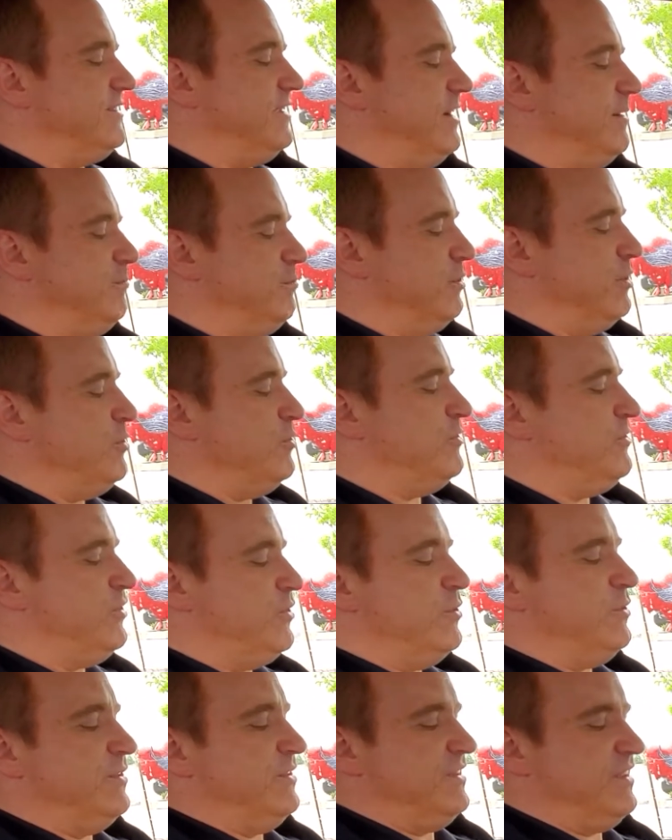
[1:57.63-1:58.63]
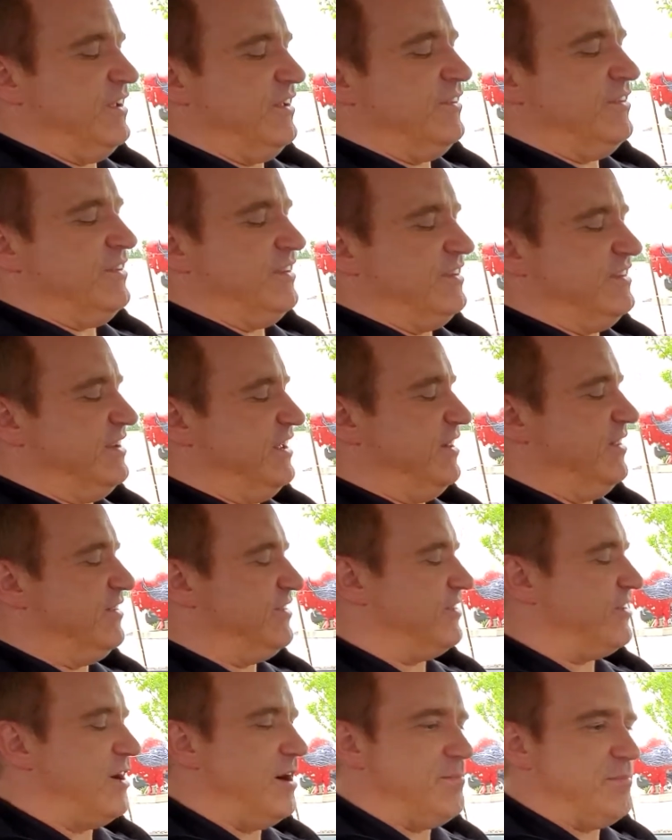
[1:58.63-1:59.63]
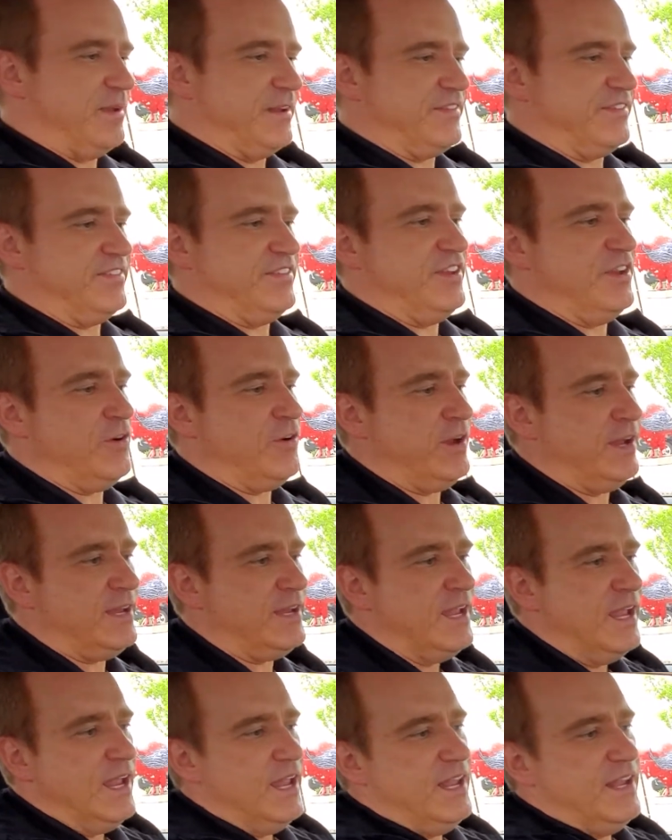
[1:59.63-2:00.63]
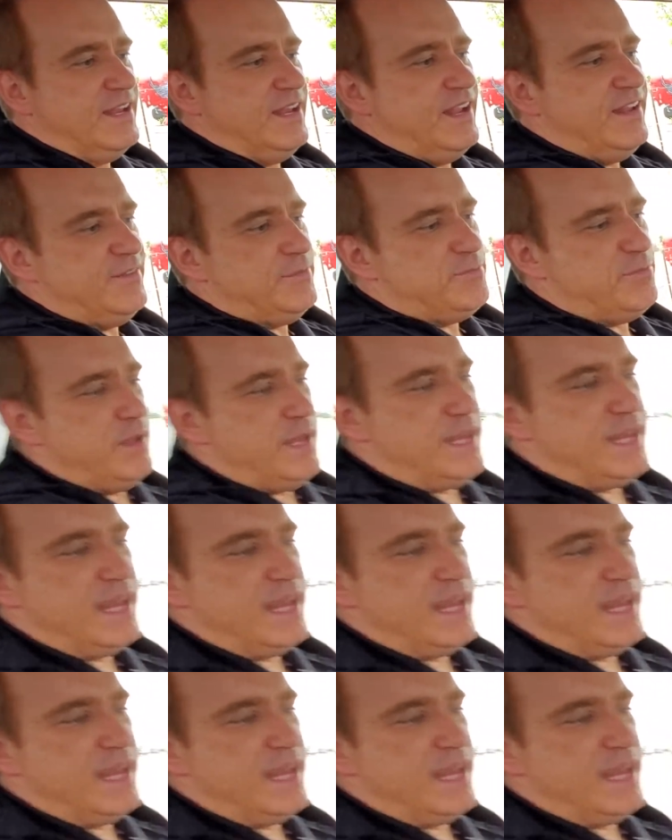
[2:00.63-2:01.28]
uh, Bluetooth, tilt and telescopic steering, nice big